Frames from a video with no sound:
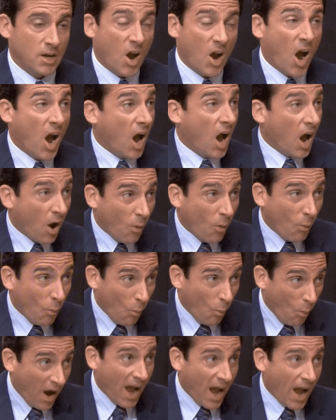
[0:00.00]
This
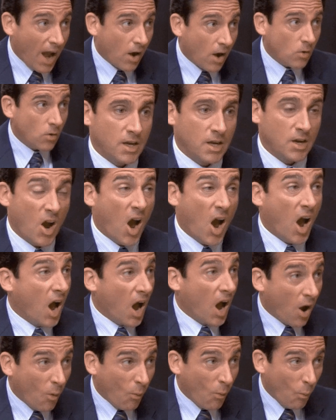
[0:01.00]
powerful technique has
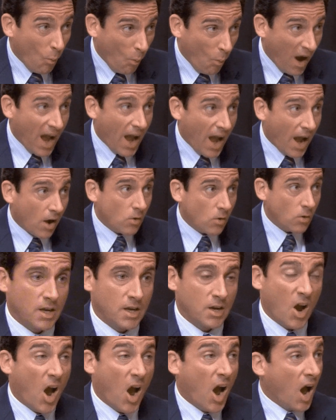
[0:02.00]
already helped creators
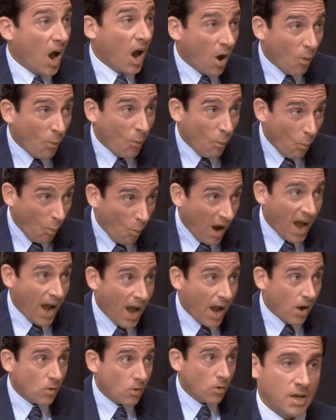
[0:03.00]
gain millions of
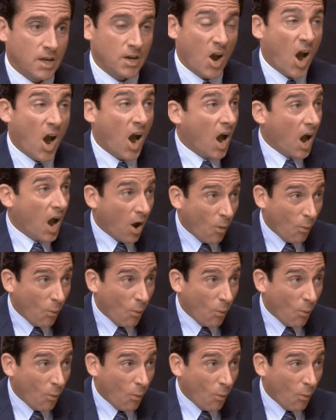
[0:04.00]
views within days,